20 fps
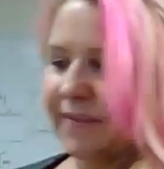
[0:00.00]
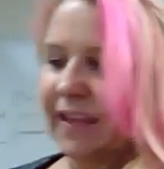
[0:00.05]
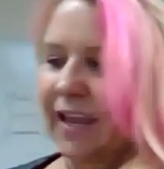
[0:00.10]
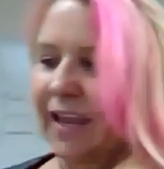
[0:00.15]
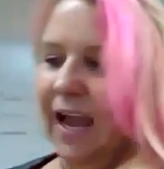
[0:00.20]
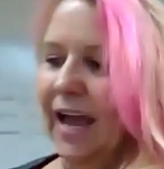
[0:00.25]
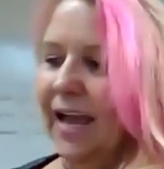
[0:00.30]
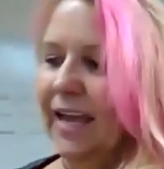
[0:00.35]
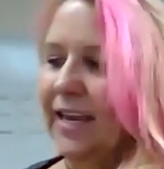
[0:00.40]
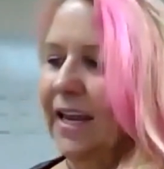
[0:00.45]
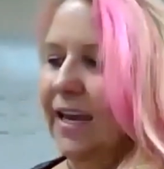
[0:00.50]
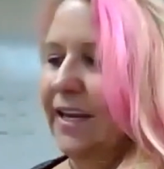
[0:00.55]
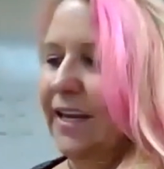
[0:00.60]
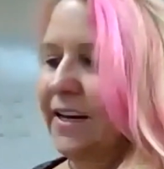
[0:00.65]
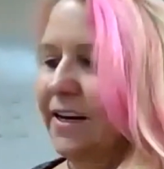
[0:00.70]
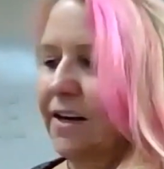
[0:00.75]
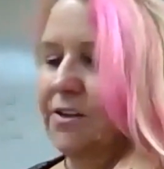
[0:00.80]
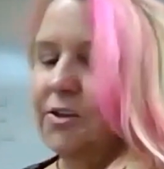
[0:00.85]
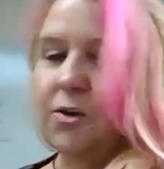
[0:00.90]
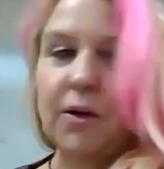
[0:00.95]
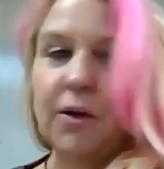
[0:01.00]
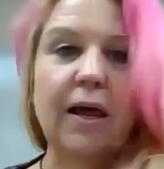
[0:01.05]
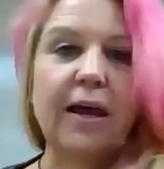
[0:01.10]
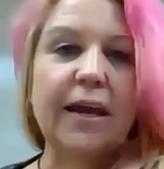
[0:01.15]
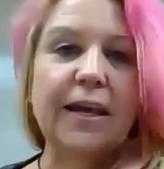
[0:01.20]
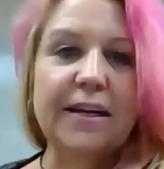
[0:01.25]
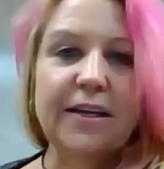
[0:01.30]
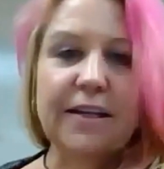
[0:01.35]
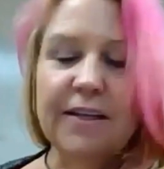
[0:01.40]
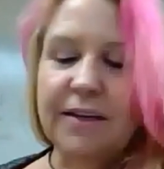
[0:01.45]
Highlight it,
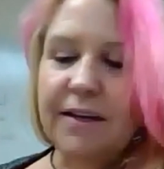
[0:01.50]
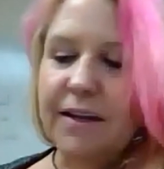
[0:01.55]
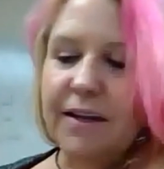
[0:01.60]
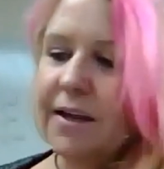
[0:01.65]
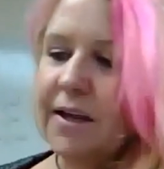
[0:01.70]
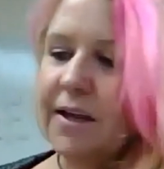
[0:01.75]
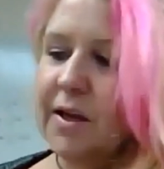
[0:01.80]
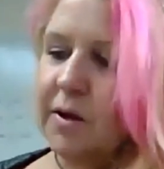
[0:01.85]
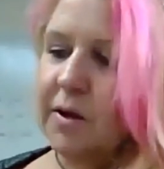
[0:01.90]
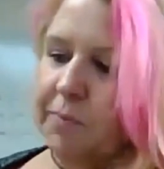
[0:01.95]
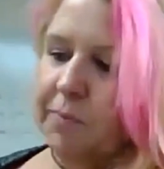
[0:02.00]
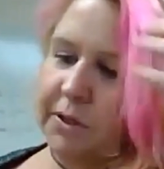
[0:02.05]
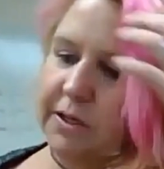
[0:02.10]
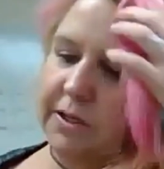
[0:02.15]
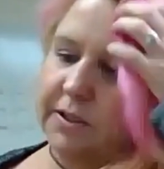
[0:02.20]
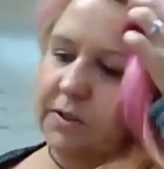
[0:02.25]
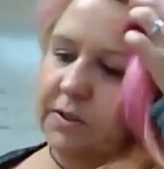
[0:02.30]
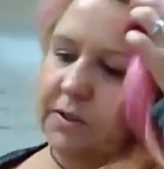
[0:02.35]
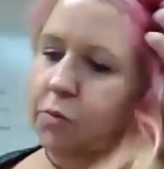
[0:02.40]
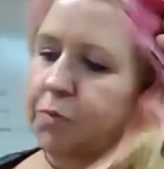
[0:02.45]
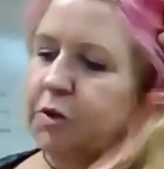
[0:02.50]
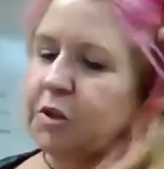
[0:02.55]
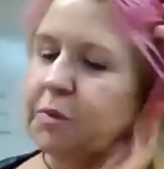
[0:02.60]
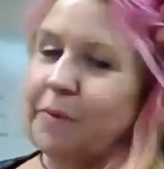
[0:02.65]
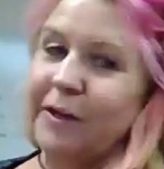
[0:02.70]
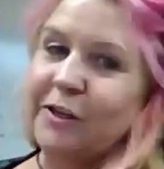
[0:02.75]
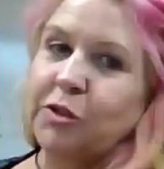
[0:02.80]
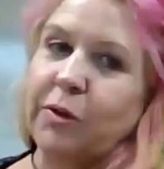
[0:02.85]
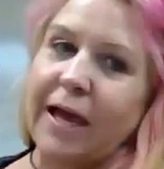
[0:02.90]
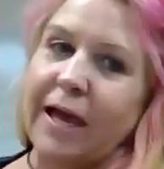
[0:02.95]
underline it, put a super
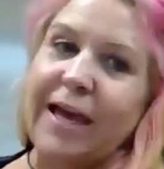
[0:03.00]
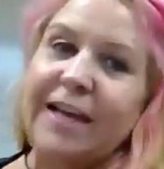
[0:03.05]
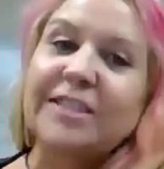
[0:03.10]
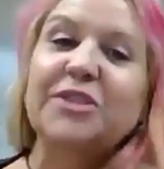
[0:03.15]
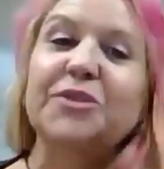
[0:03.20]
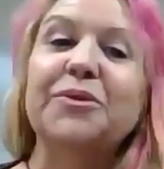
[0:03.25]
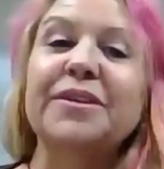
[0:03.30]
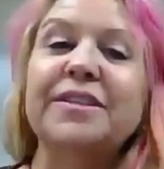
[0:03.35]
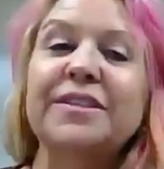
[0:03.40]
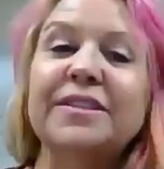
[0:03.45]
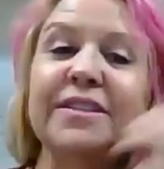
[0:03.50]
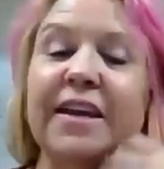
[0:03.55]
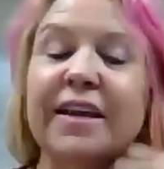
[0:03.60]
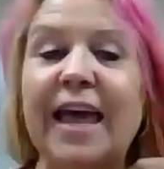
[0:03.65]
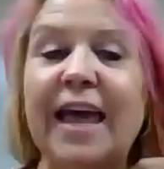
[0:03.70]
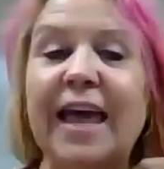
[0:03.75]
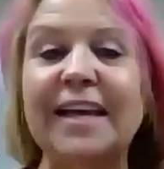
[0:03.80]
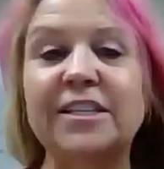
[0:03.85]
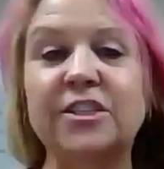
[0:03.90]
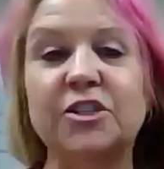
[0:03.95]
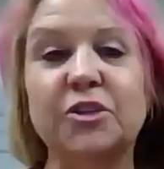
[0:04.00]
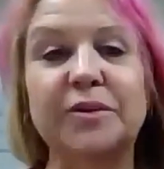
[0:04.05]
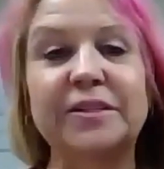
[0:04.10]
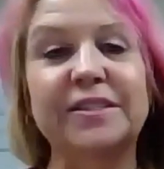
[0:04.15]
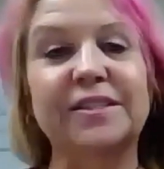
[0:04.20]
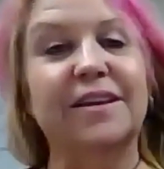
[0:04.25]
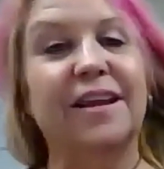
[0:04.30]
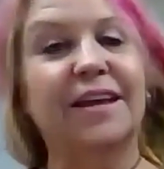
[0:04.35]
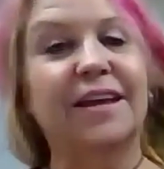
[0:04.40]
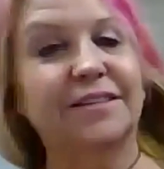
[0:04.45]
special asterisk
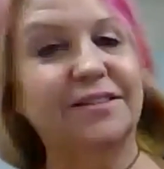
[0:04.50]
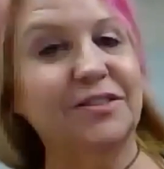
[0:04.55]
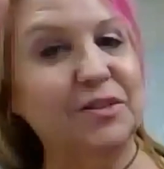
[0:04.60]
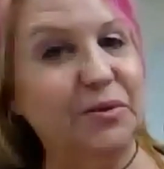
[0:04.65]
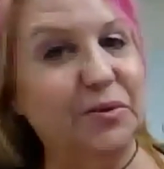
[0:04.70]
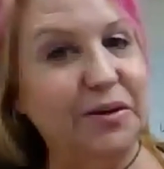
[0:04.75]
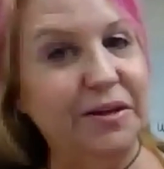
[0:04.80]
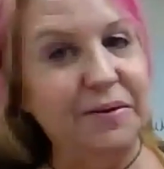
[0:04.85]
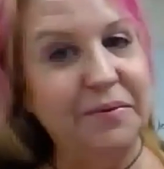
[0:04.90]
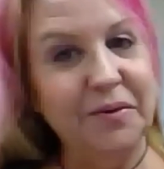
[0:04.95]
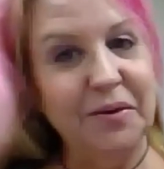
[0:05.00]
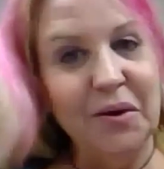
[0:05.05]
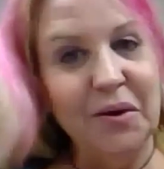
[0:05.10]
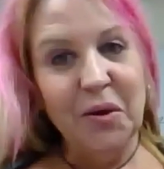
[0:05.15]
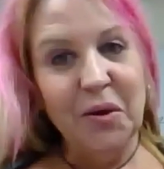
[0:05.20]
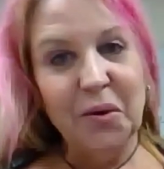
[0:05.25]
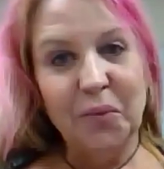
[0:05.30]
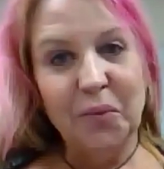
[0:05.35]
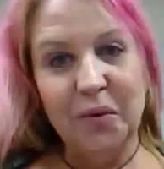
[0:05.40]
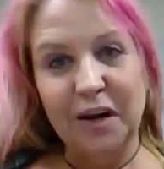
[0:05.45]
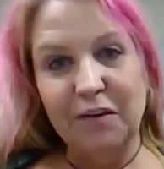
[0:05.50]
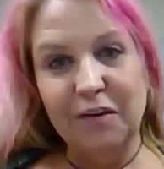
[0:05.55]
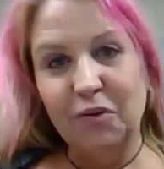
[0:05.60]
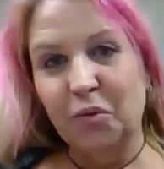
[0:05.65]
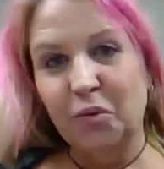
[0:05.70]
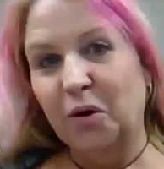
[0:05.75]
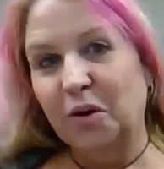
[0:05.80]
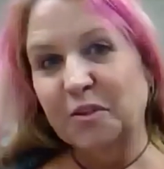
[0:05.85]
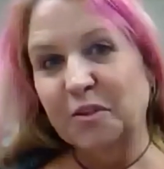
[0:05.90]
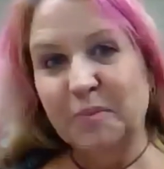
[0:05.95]
next to it, whatever
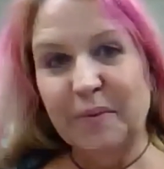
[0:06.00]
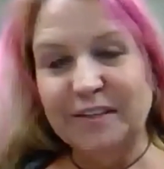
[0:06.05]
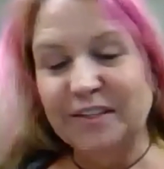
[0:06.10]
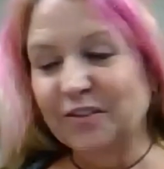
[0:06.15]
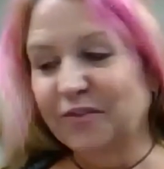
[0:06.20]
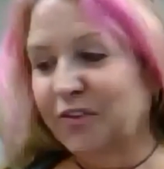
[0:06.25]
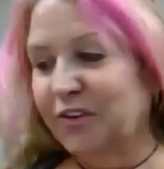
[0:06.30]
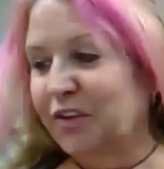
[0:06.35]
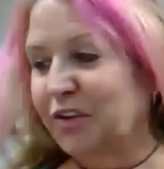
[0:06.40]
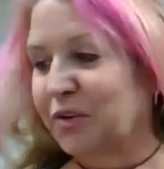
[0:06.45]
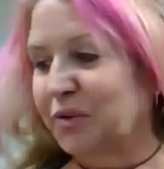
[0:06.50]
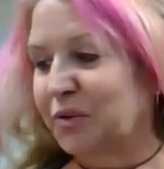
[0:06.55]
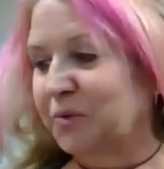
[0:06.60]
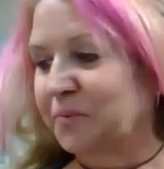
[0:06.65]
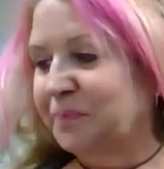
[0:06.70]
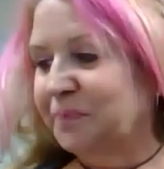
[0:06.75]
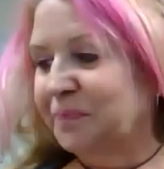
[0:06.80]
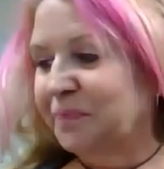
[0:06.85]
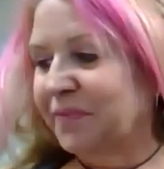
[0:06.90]
works best for you.